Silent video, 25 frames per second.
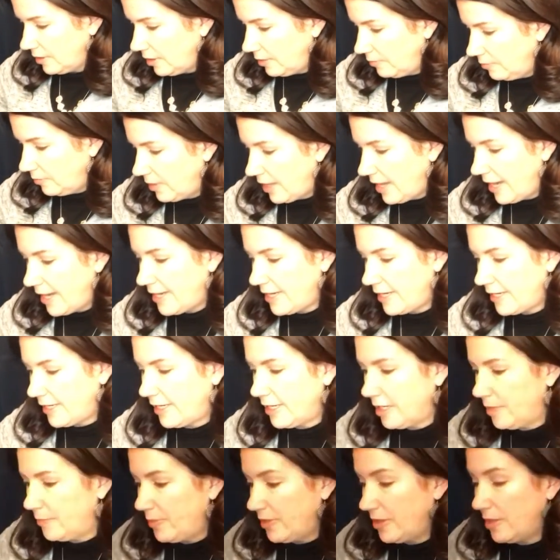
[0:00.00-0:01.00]
I'm lining it
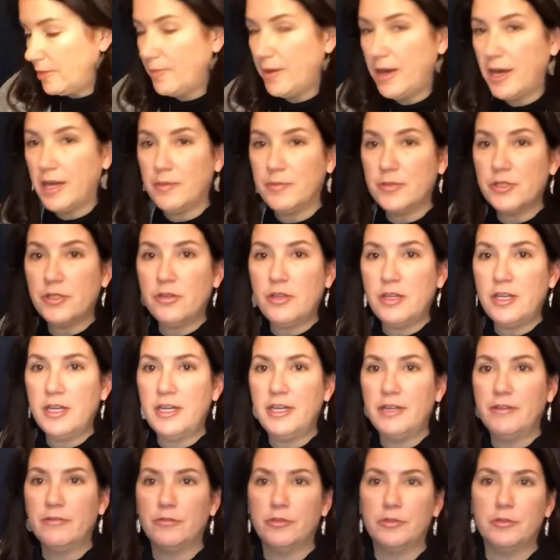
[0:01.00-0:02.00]
up at the bottom, so then I
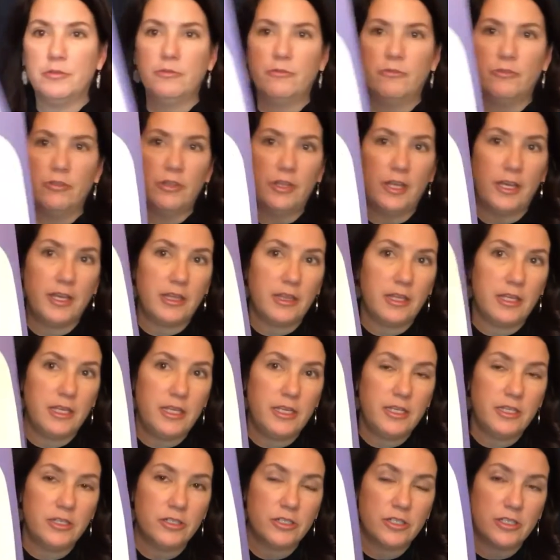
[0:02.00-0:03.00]
have room for like the
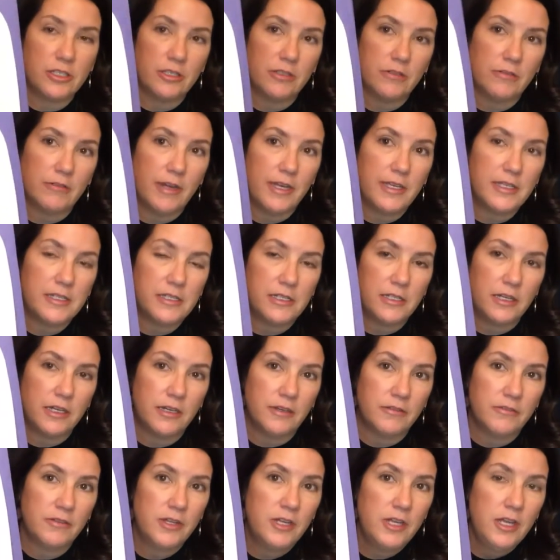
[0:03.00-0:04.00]
ears and the rest
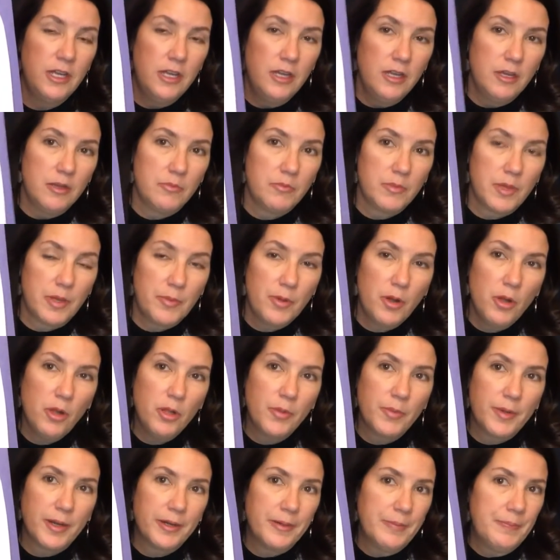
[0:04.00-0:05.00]
of my polar
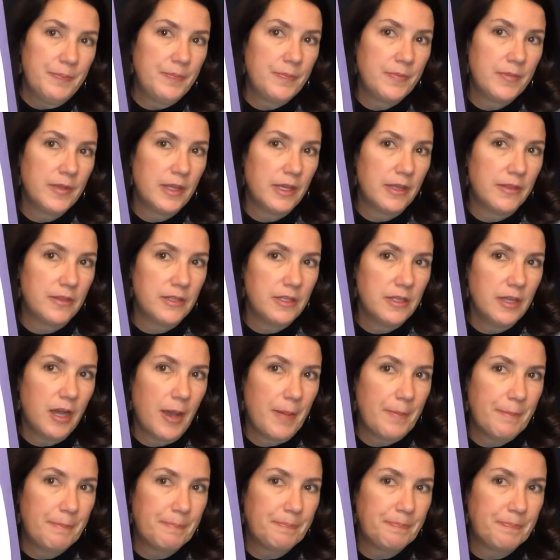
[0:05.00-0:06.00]
bear at the
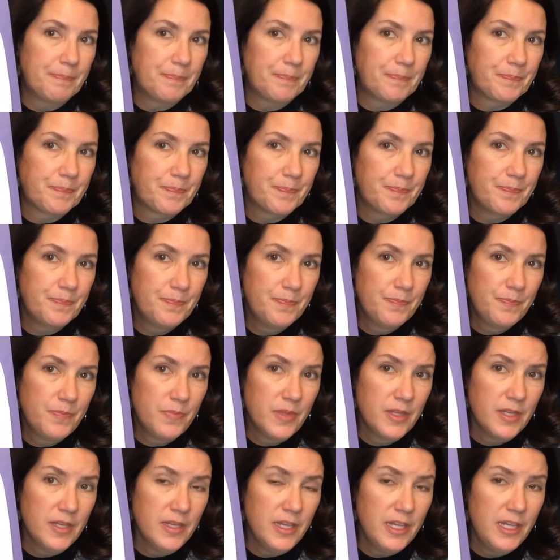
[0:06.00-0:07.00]
top.
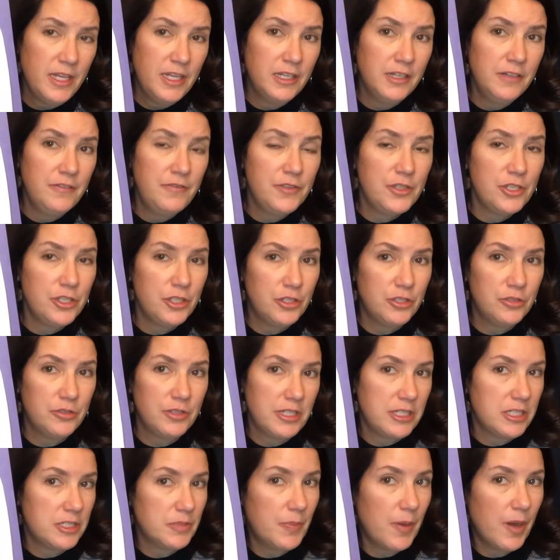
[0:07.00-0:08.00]
If you
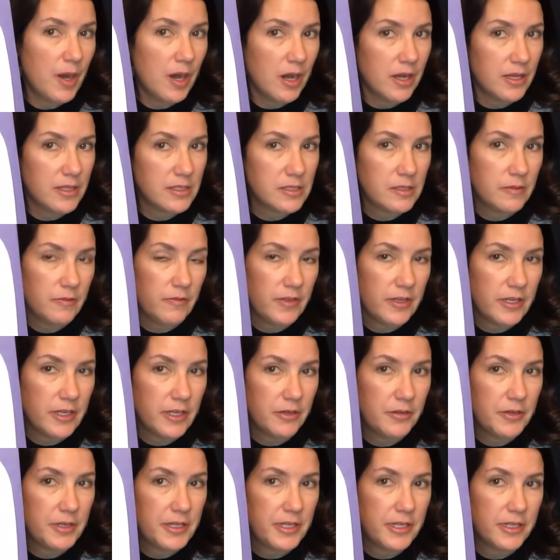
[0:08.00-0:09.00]
need to pause the
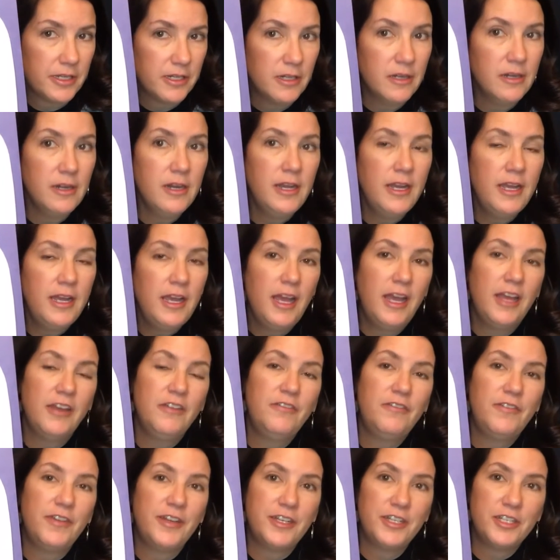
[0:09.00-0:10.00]
video here and
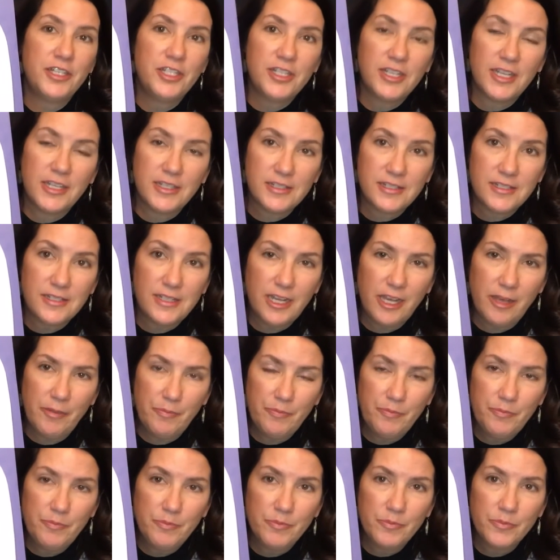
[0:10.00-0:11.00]
finish that step,
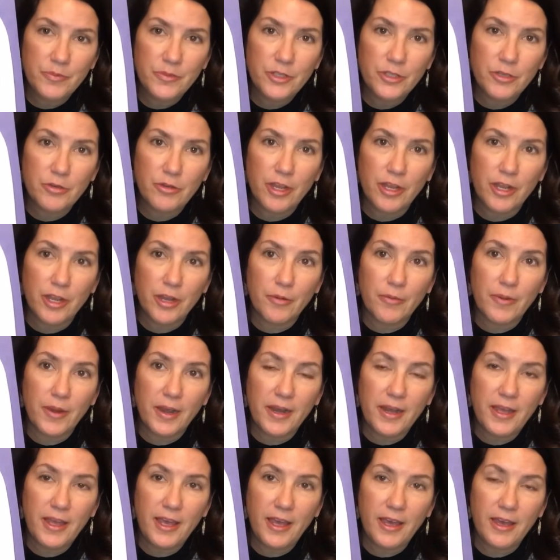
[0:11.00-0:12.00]
you can go
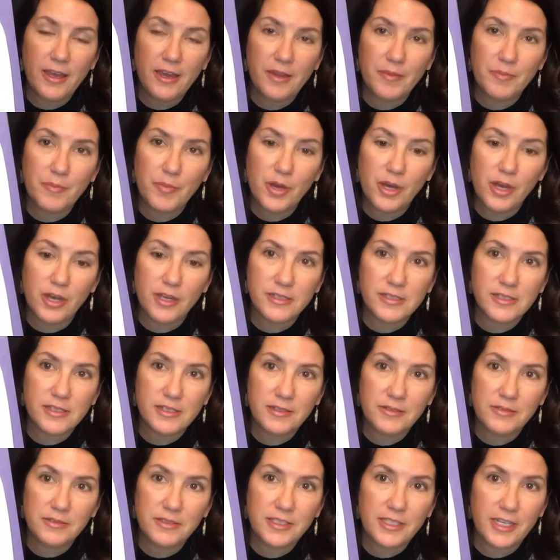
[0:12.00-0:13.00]
right ahead and pause
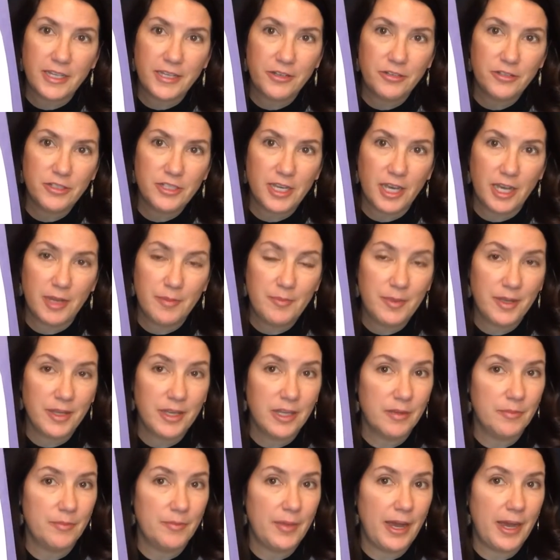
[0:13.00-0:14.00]
it, take your time, and
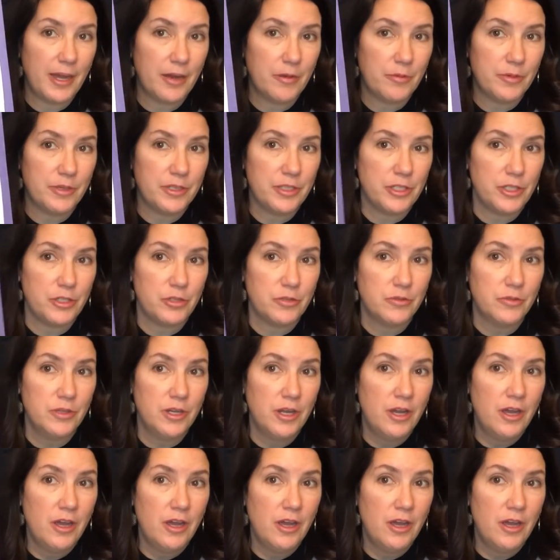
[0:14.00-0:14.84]
come back when you